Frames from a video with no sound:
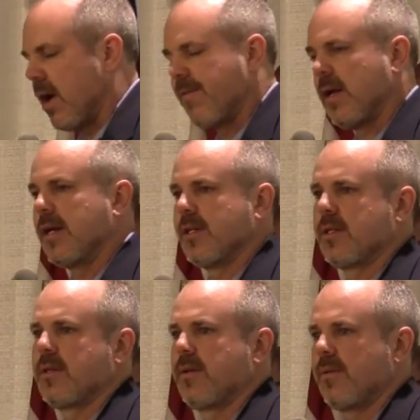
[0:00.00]
wife and I
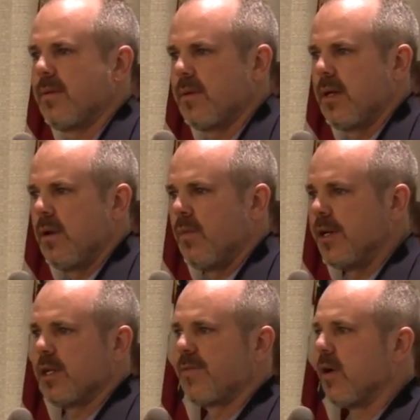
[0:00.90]
we
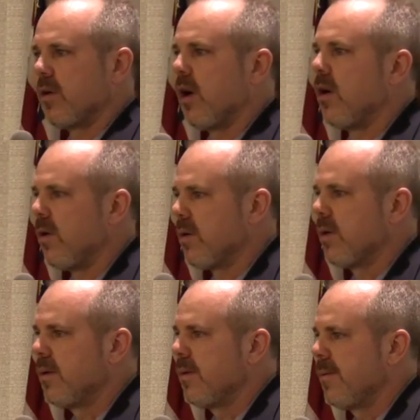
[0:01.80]
just felt called.
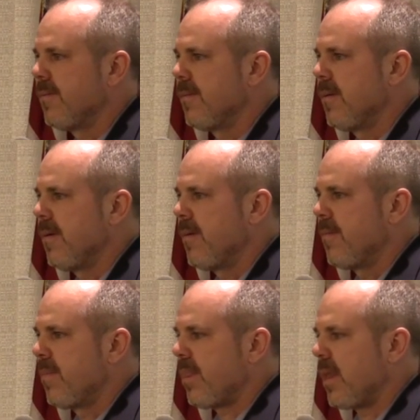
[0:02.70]

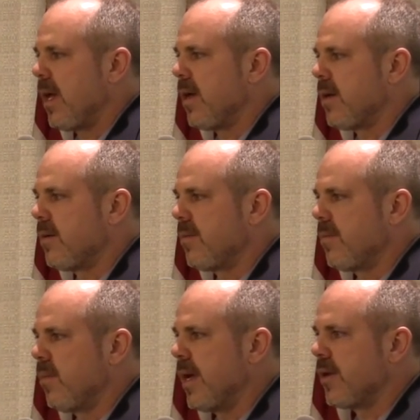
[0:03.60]
And
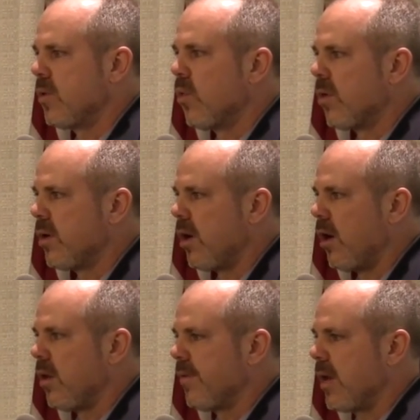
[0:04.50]
we ignored
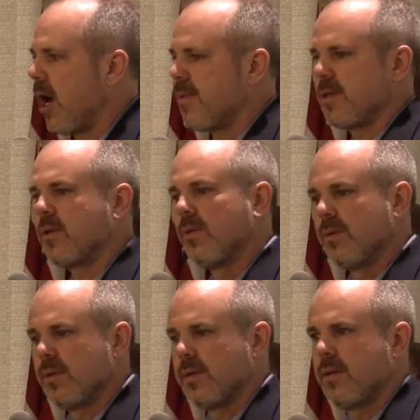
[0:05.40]
all of the
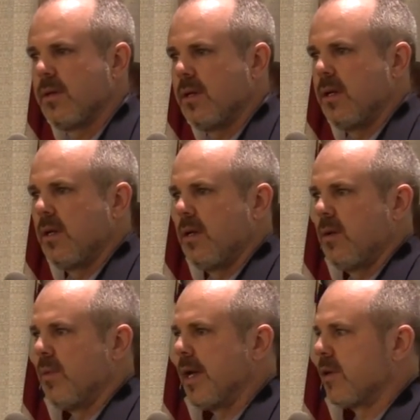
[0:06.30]
obstacles.
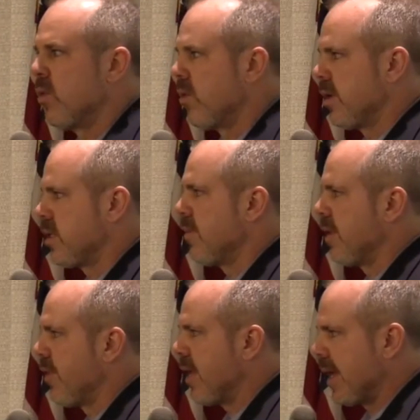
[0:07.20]
We ignored some of
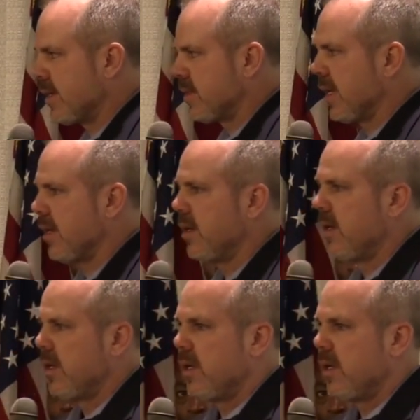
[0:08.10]
the things that